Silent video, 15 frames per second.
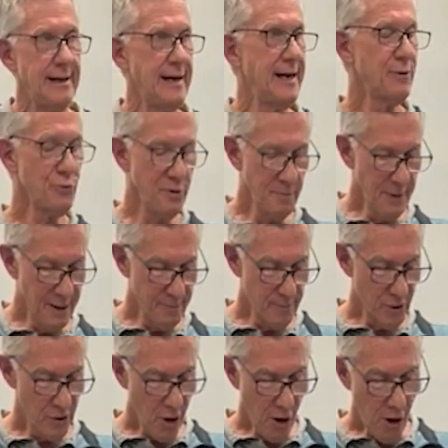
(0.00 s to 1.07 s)
And
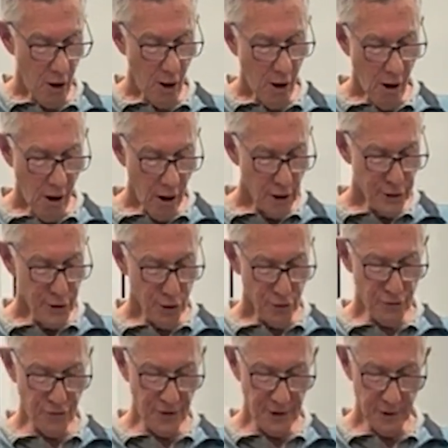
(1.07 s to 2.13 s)
remember, all
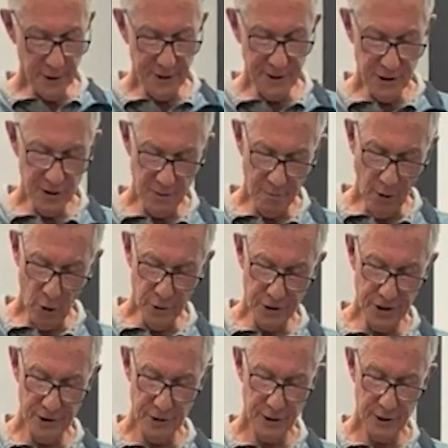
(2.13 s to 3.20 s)
your feelings,
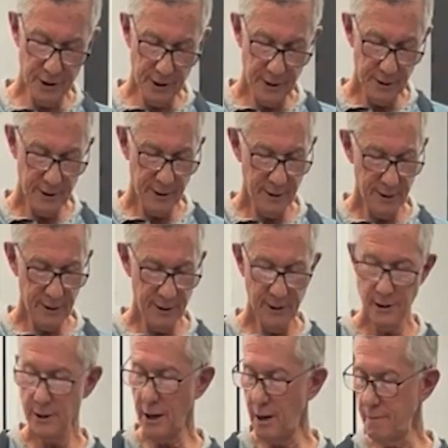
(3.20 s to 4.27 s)
emotions
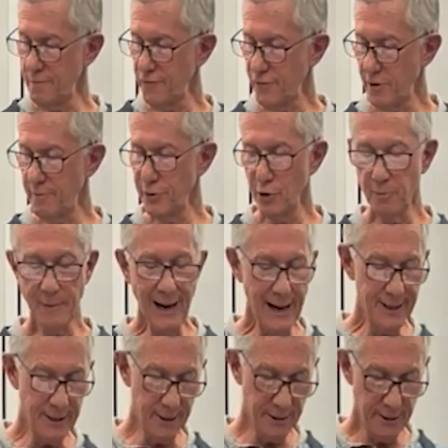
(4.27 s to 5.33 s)
come from your
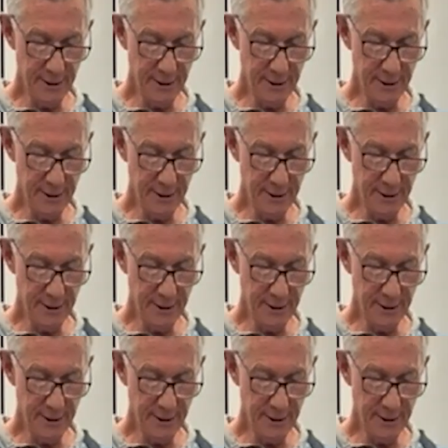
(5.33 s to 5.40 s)
mind.